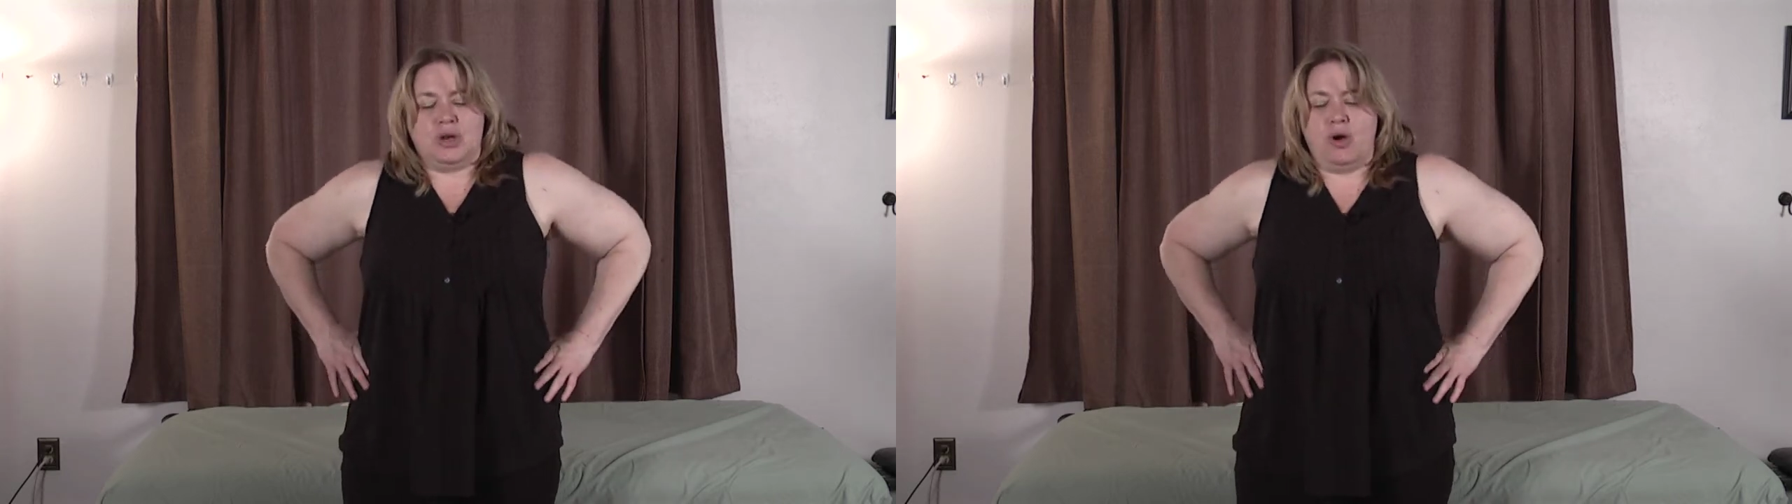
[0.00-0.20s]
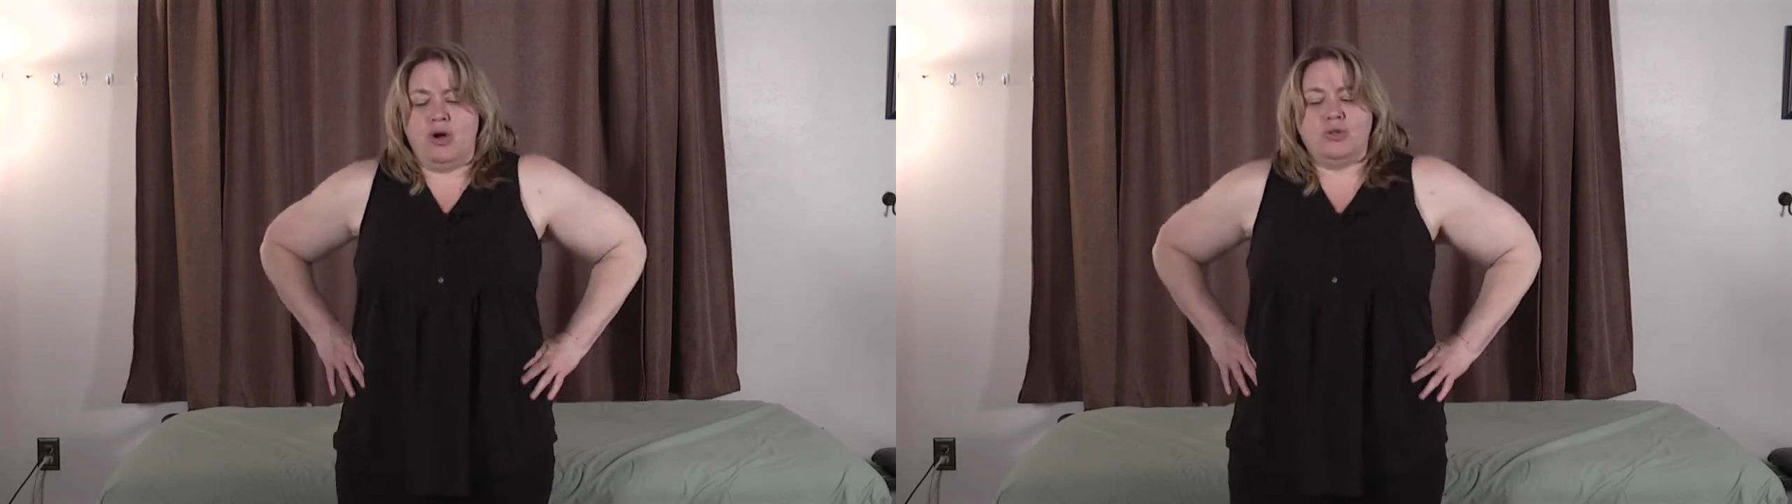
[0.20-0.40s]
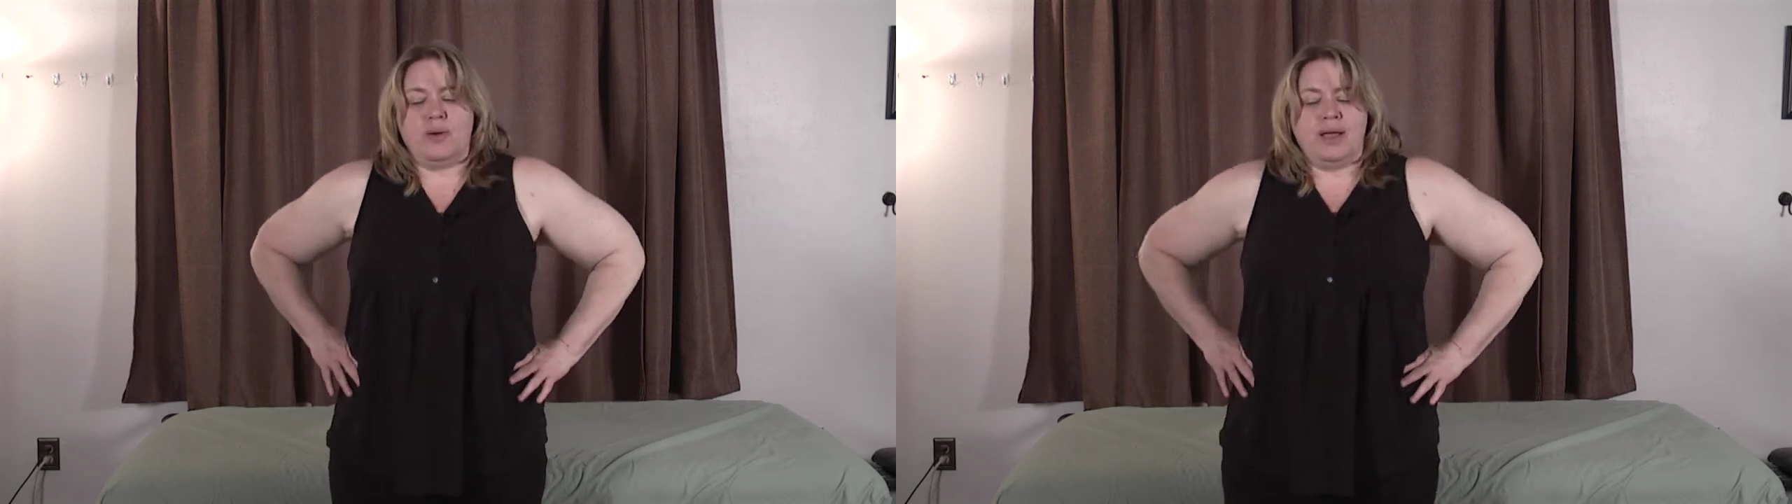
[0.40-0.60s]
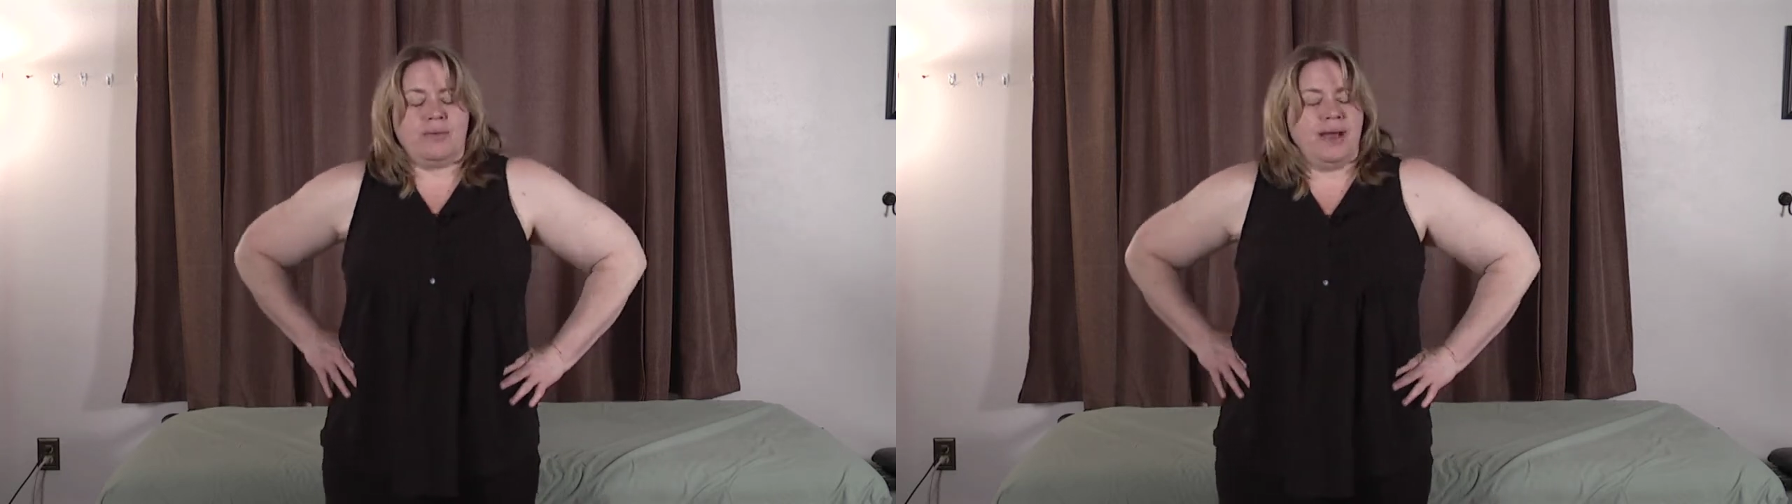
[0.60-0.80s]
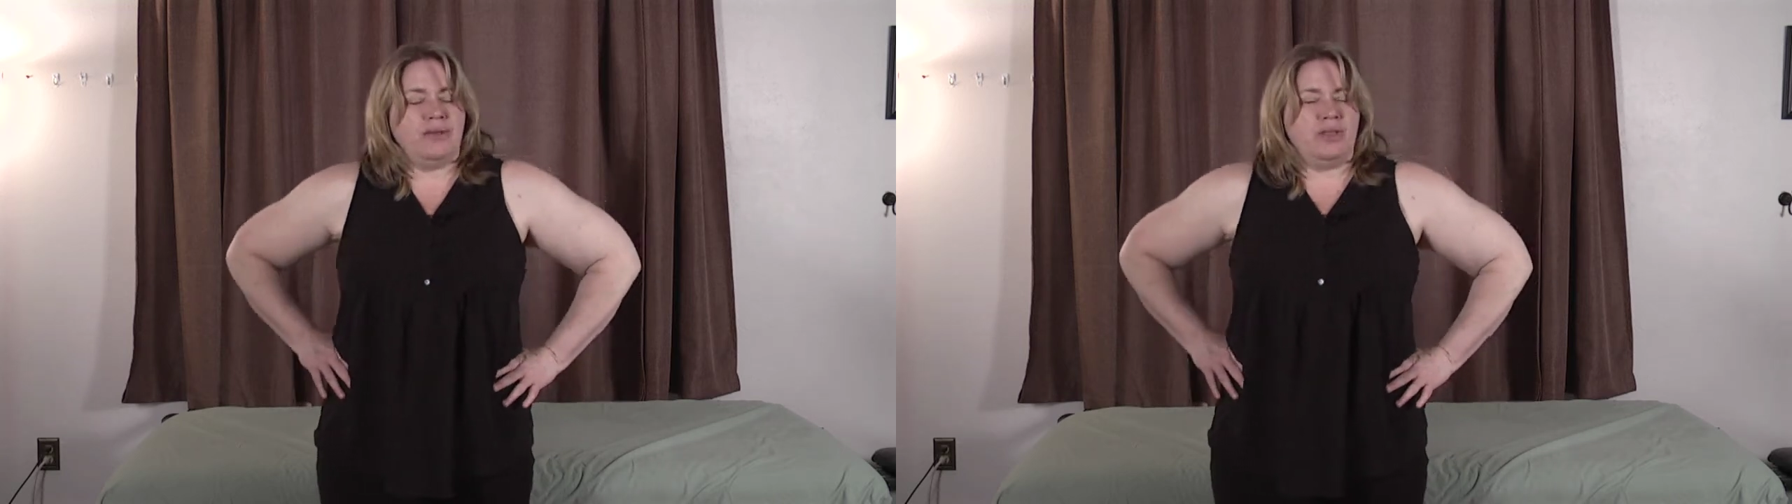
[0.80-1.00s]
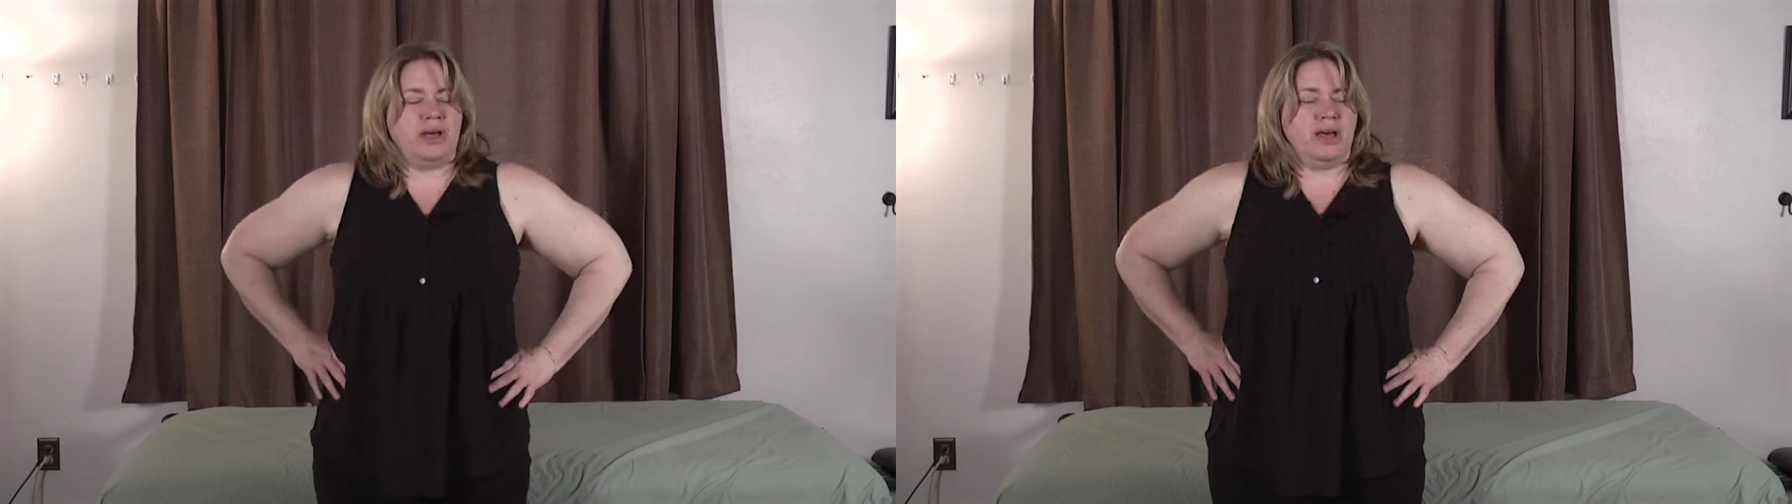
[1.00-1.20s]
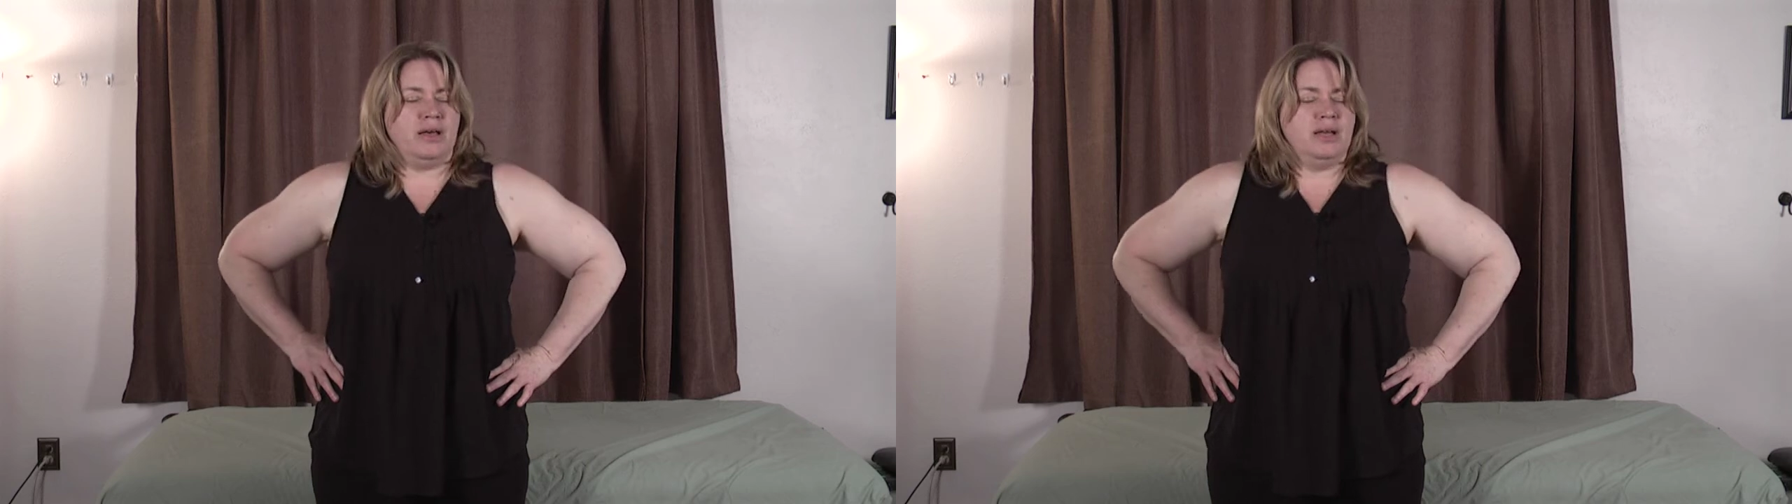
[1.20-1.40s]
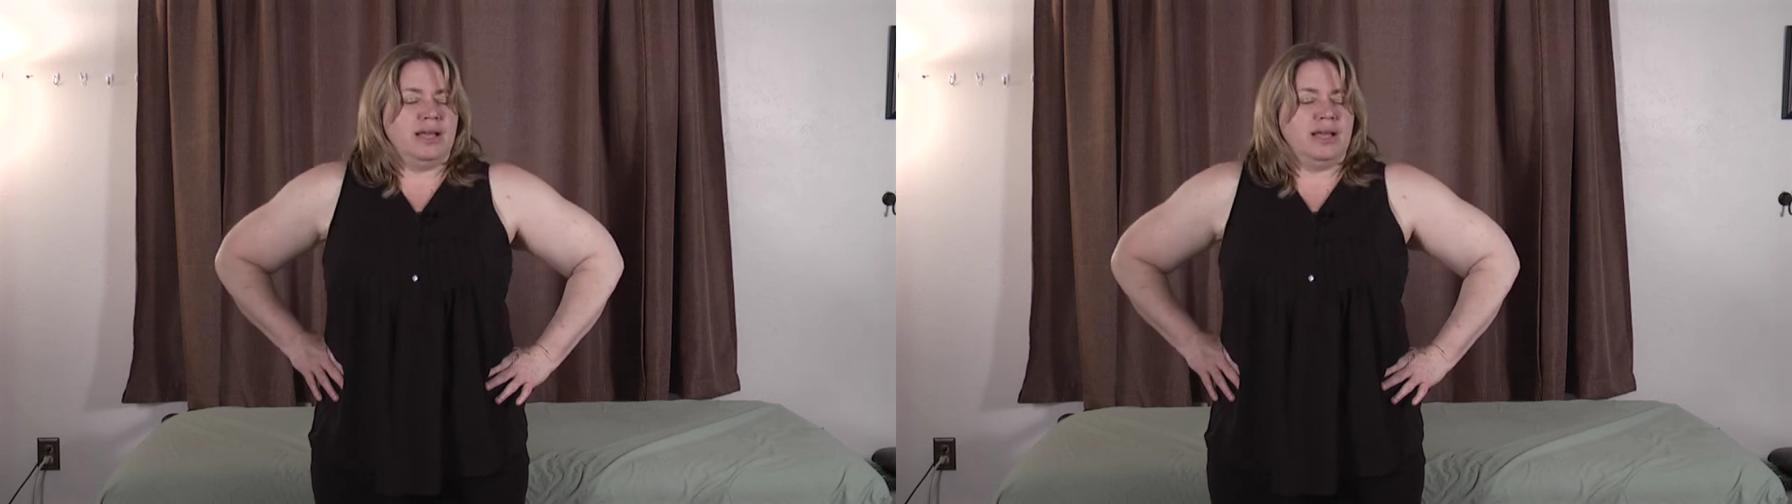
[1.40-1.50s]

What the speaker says: all the way around the